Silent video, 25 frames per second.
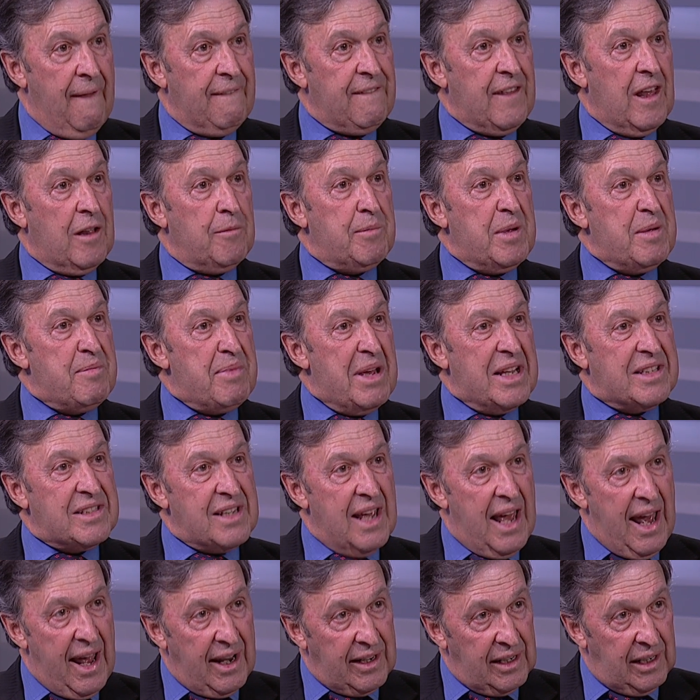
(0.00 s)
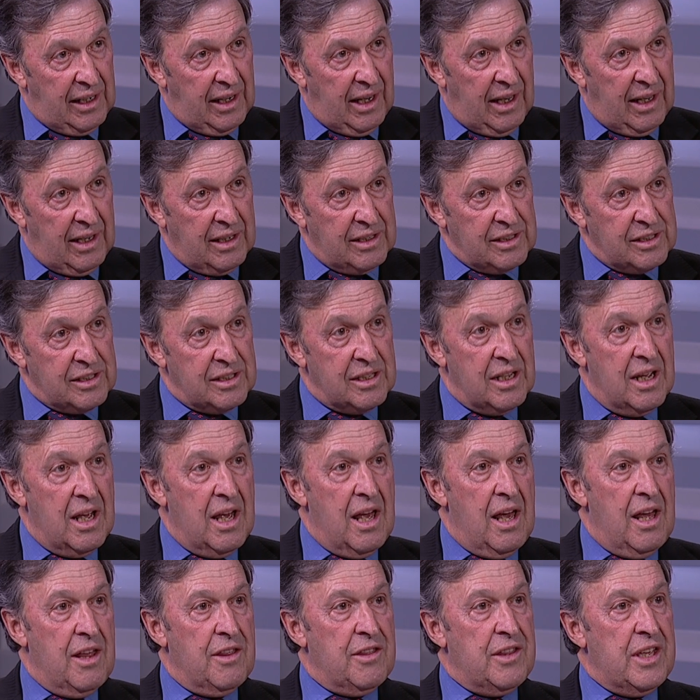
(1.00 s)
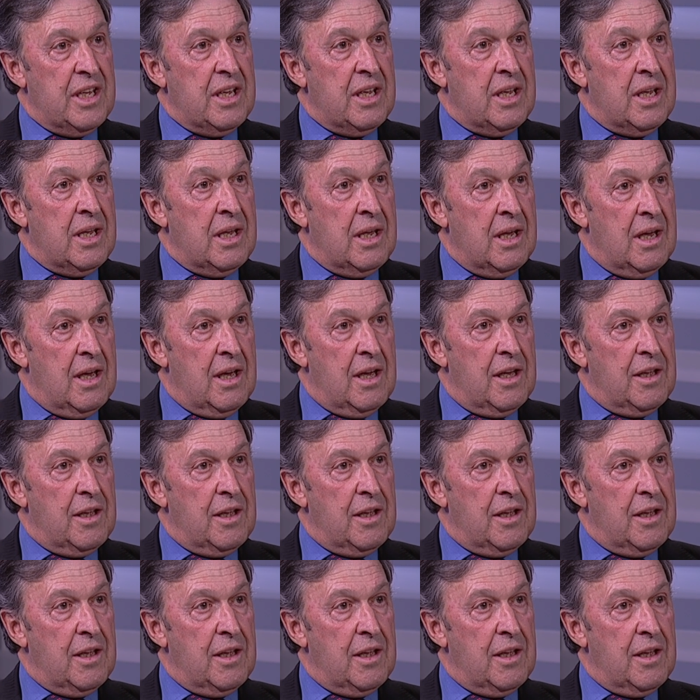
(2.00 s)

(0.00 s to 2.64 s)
they'll be better analysed. The